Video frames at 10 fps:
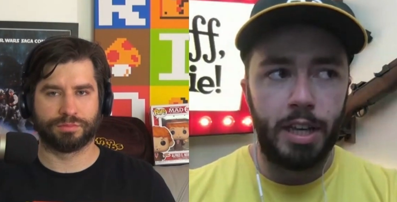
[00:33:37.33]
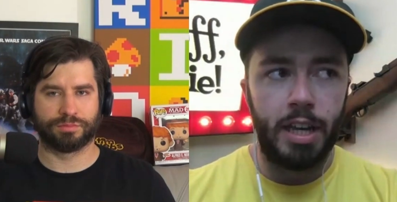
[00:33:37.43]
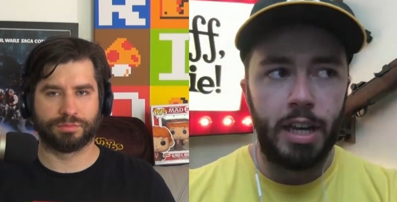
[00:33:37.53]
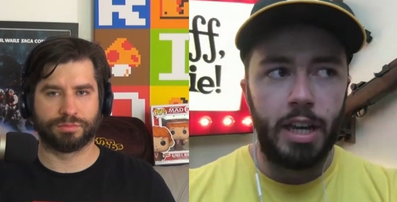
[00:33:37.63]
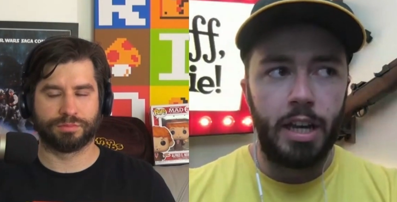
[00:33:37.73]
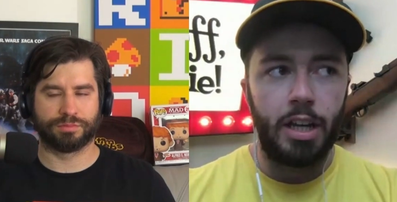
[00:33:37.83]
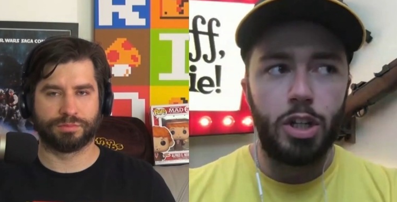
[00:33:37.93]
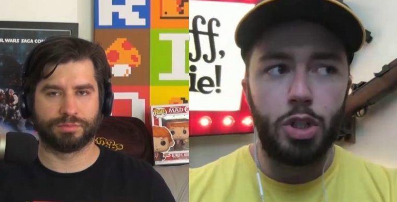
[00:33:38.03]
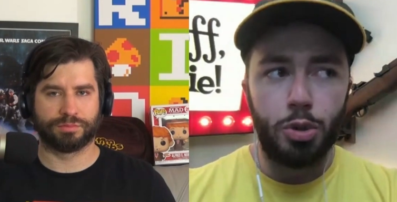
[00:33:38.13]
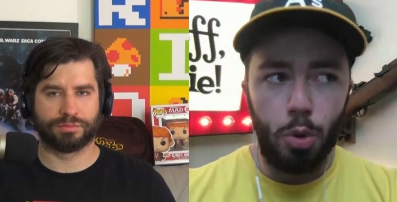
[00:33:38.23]
Speaker 1: you know
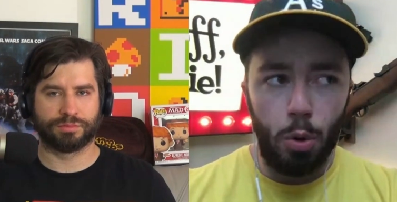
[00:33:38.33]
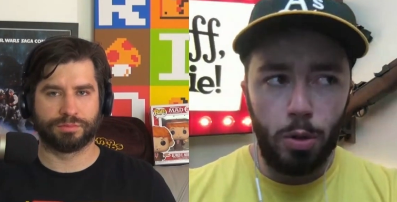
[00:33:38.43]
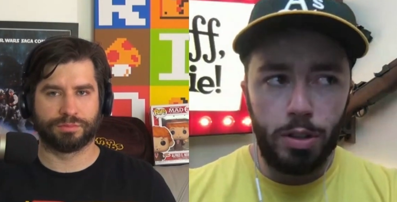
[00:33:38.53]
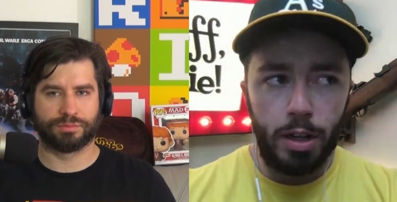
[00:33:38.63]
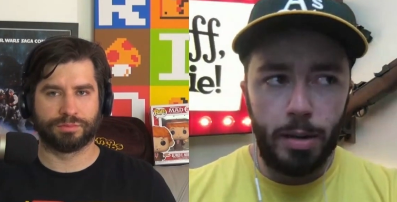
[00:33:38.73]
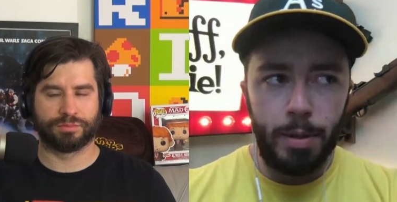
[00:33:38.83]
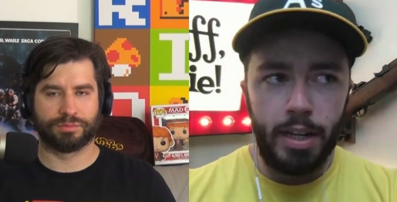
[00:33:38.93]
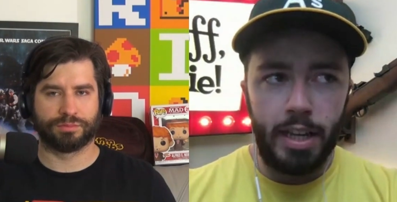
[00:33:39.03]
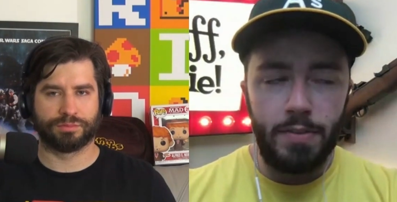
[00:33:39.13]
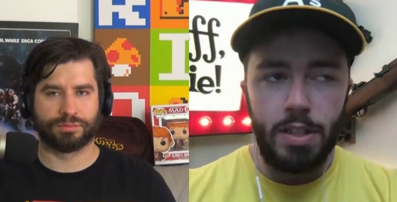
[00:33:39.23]
ultimately
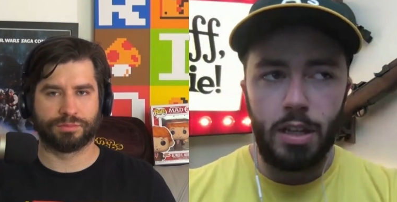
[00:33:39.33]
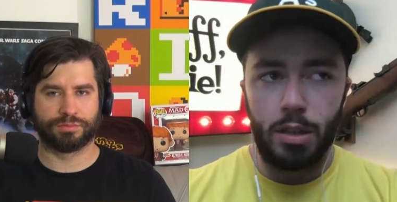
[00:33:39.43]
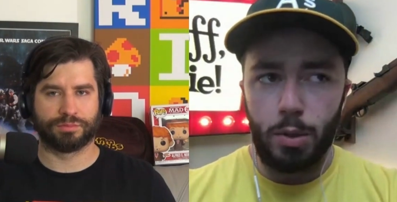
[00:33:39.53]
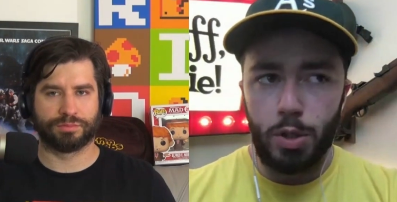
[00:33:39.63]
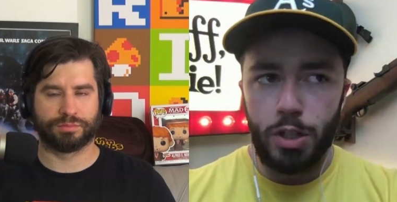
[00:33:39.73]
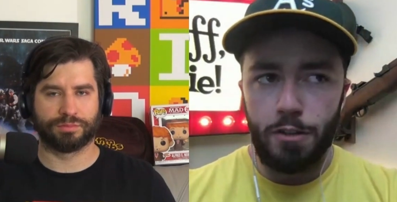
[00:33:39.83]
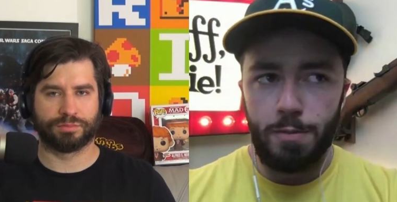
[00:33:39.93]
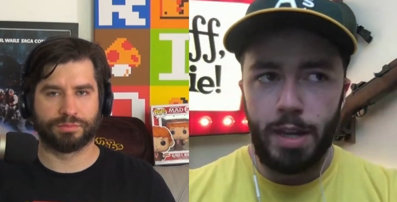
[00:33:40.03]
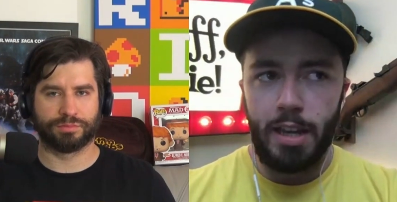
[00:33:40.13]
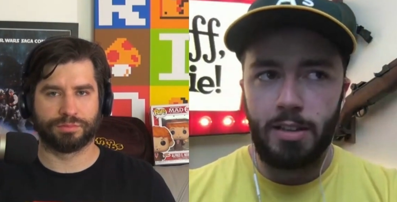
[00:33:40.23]
but it gives the illusion
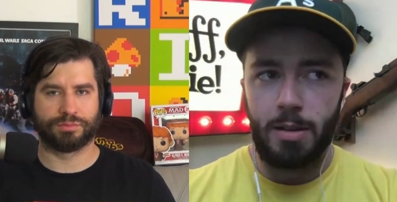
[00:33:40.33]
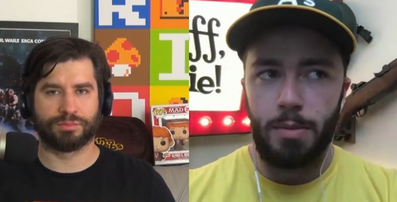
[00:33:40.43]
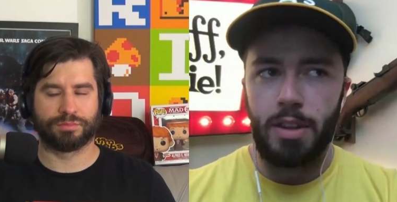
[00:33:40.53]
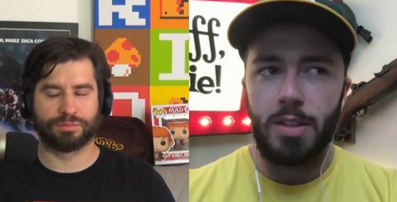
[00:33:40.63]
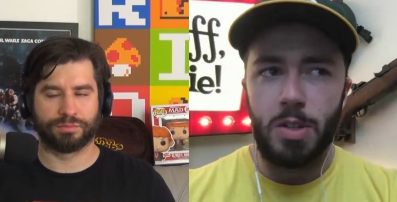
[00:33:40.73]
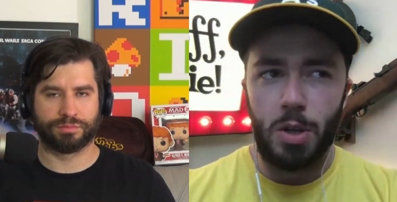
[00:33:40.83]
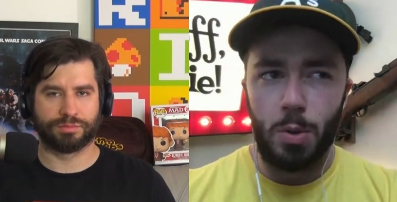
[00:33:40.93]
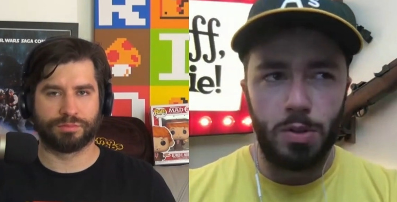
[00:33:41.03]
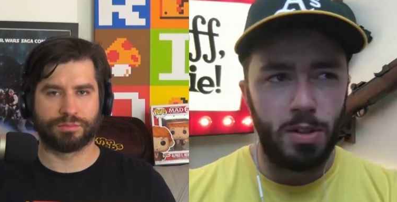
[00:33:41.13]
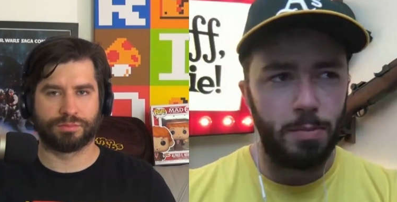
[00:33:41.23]
of being something that's
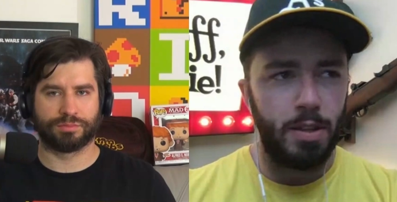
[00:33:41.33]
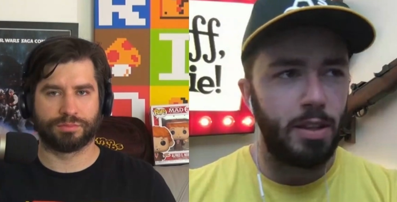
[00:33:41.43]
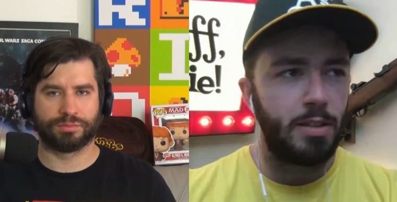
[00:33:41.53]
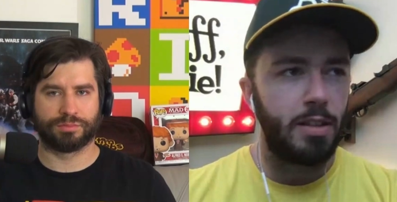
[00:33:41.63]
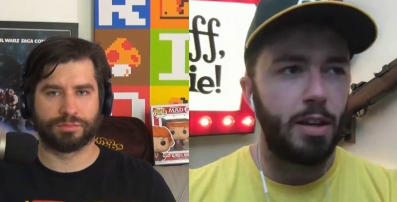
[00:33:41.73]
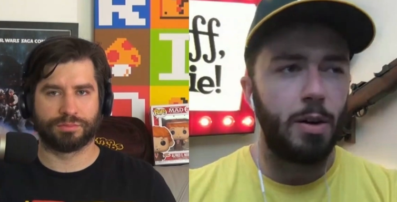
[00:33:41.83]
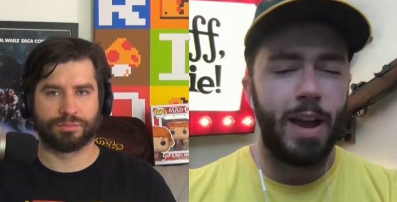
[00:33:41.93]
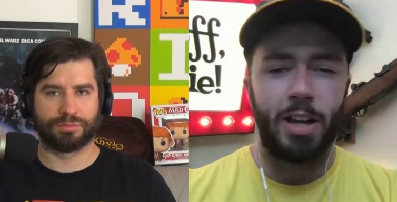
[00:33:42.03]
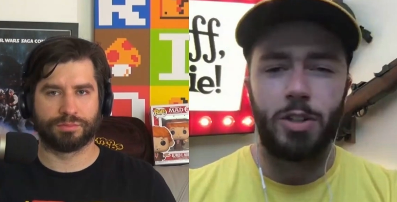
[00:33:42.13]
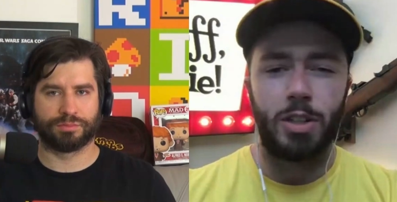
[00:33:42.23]
new or something that's you
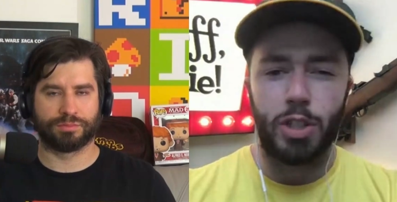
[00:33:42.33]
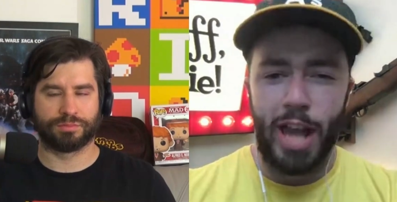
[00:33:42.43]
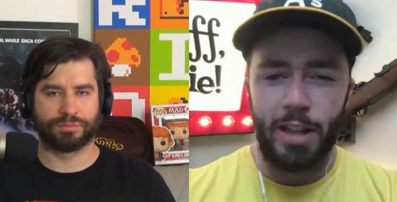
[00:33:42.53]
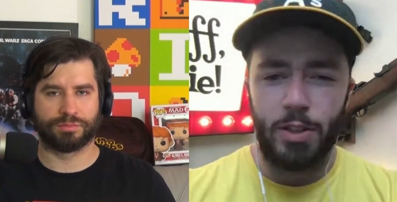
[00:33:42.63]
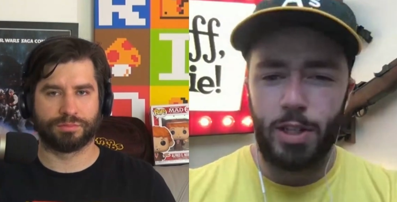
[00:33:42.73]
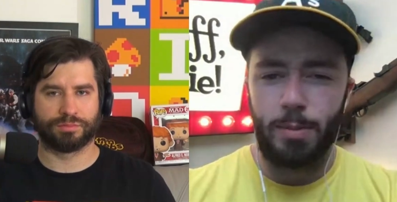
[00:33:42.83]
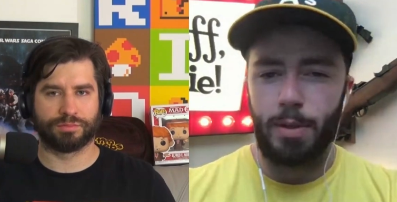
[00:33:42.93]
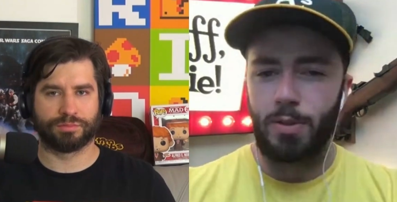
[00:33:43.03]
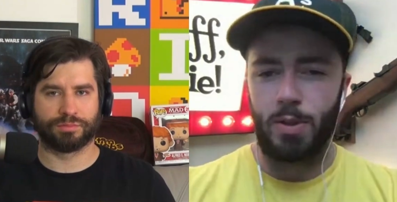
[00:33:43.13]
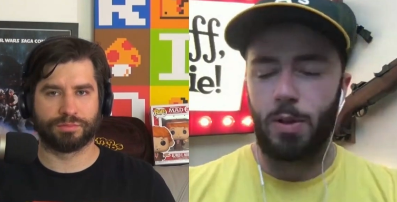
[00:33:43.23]
know actually challenging
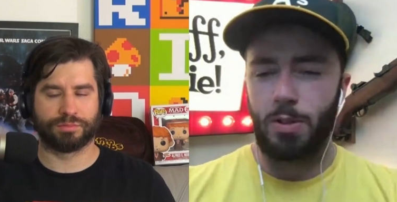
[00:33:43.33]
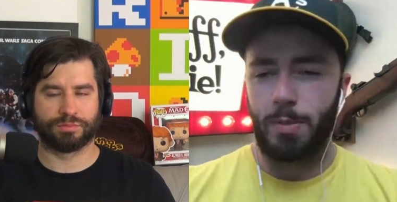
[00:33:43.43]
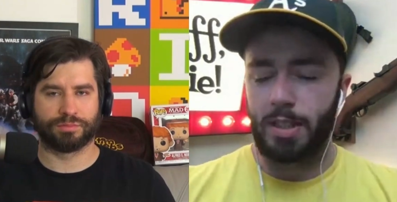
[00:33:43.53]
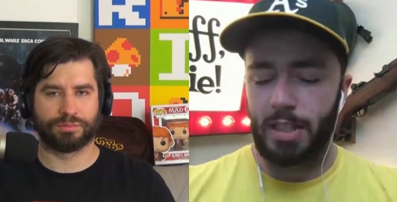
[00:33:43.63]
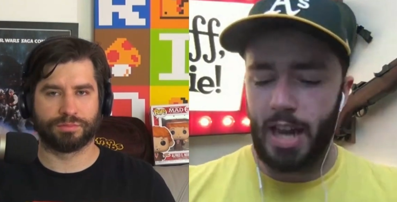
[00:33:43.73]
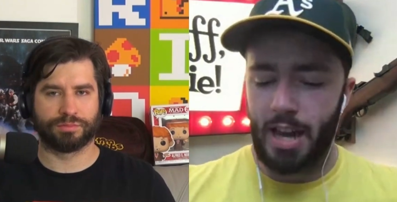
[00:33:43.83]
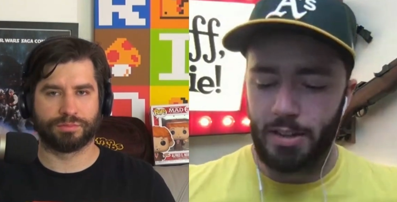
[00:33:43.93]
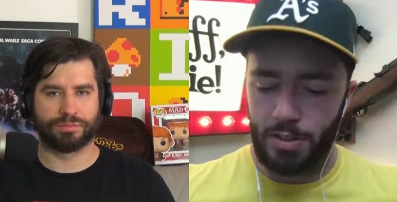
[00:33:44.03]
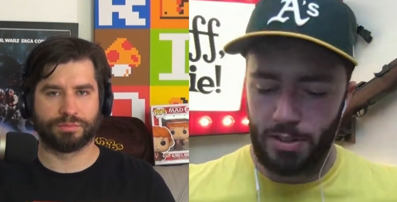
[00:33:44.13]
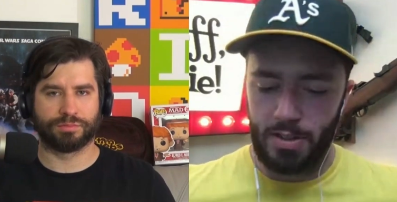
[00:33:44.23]
but it's ultimately not
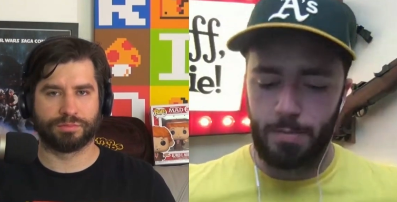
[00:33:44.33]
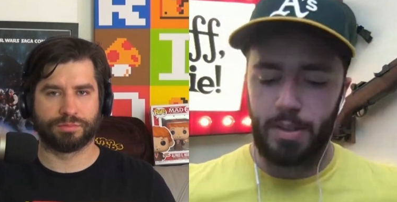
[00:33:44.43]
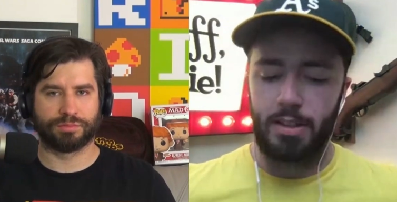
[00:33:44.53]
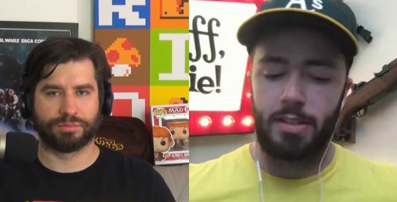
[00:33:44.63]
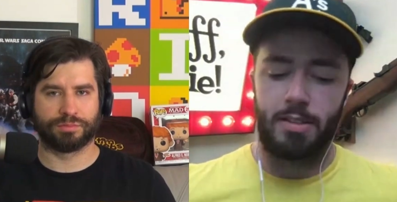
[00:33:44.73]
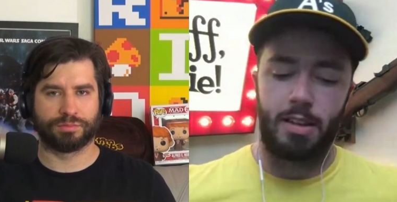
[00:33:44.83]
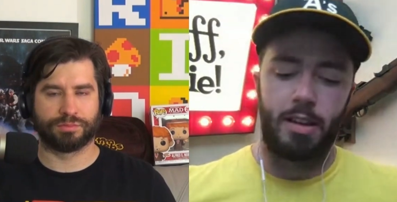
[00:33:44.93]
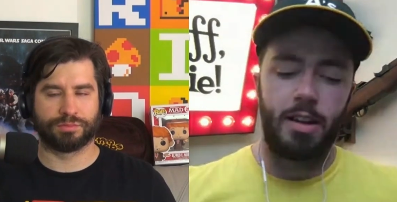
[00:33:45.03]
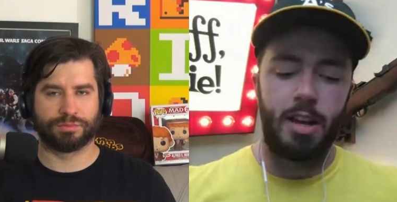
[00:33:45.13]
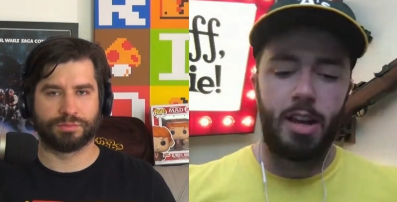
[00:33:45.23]
it's just something that's uh